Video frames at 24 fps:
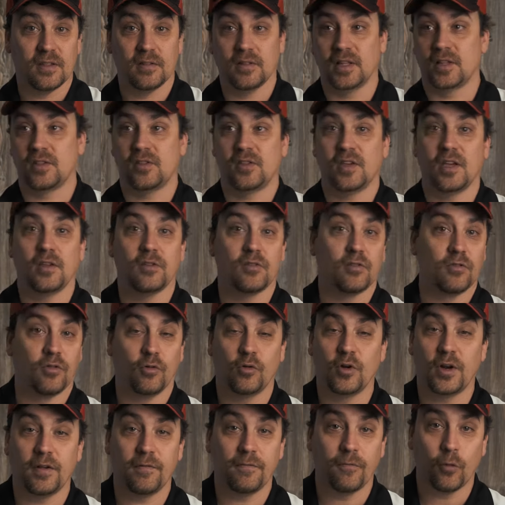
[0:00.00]
and let's say it's
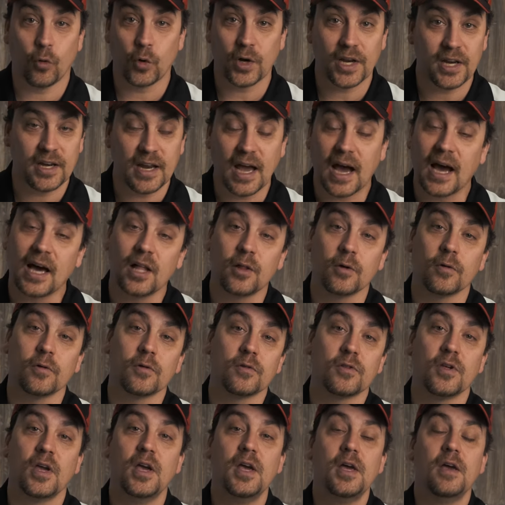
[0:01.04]
$30,
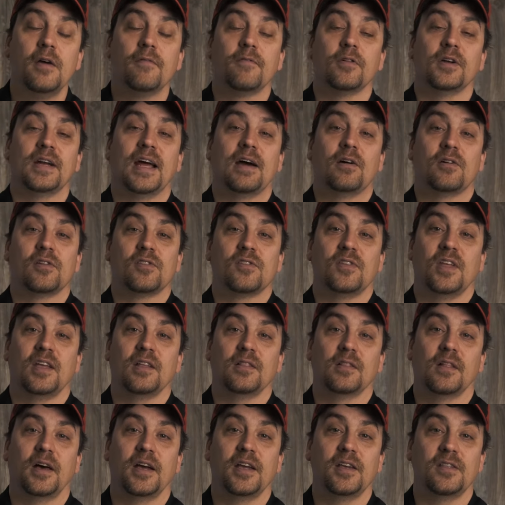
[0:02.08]
$40 for an
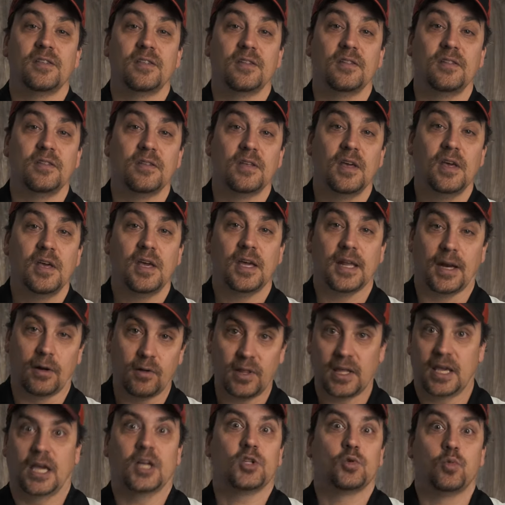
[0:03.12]
out-of-state license, and I
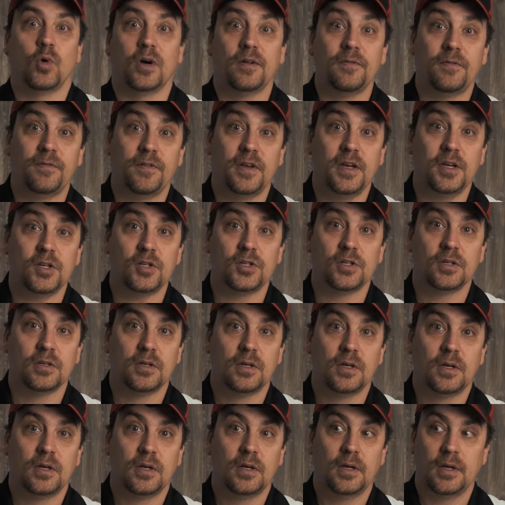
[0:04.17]
only catch one fish,
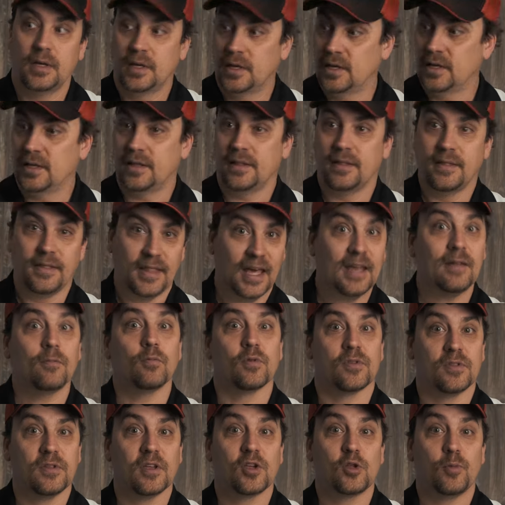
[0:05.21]
that
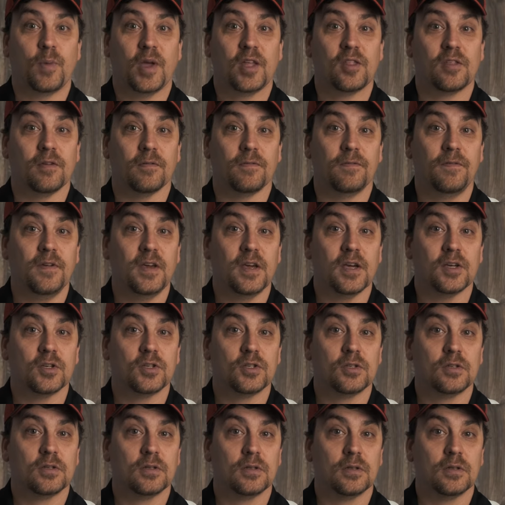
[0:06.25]
was an expensive fish.